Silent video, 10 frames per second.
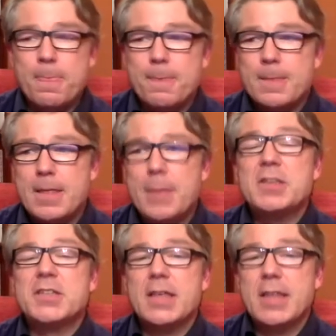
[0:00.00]
Let me
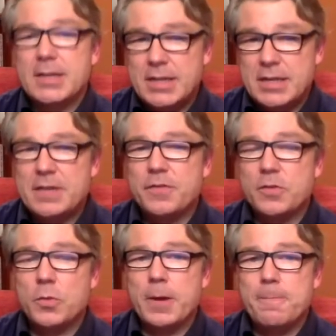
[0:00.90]
say that in a
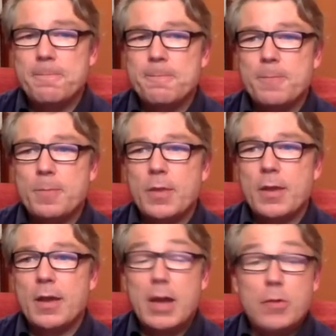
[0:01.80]
different way.
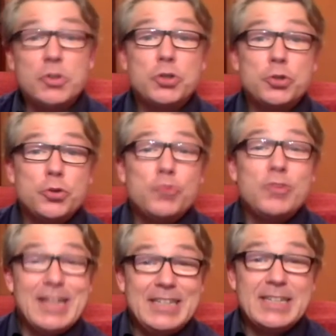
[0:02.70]
I was too
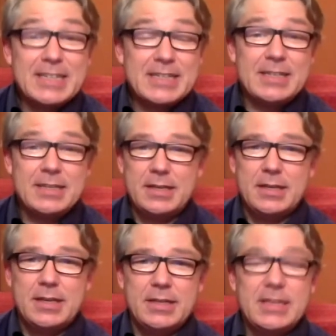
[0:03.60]
religious
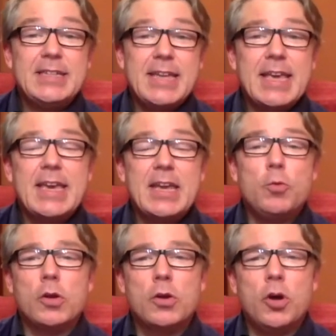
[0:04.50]
to take in
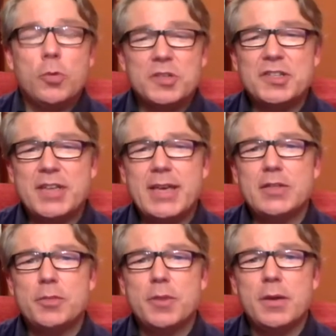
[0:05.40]
what God was saying
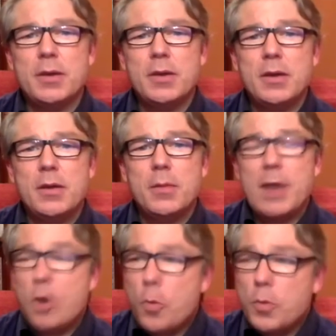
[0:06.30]
to me.
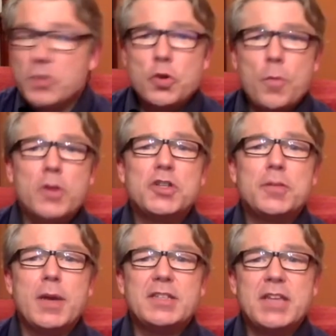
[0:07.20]
My hope was so much
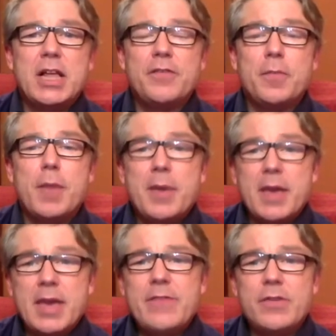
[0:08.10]
in myself and my
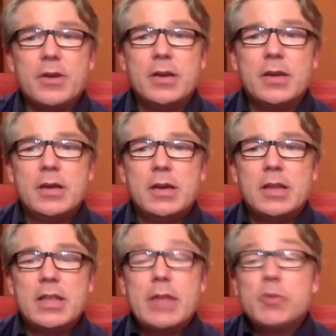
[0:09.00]
behavior
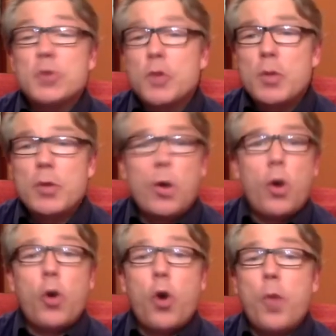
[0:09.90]
that it was only when
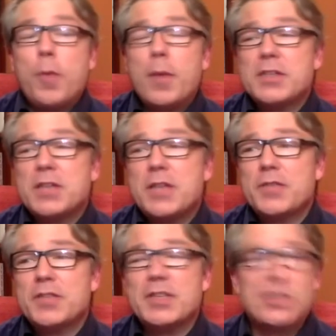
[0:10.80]
all hope in myself
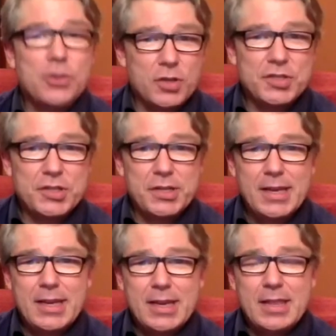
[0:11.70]
was exhausted
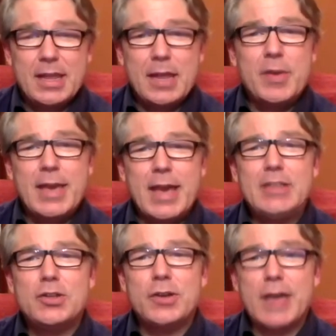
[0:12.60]
that I began
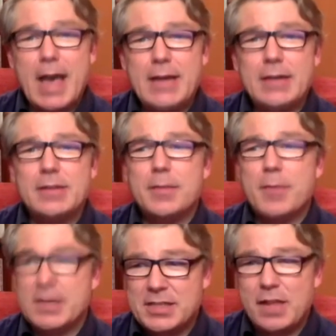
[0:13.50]
to look higher than
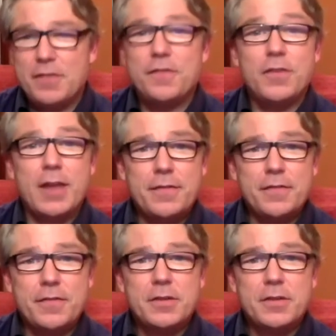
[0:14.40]
myself for life.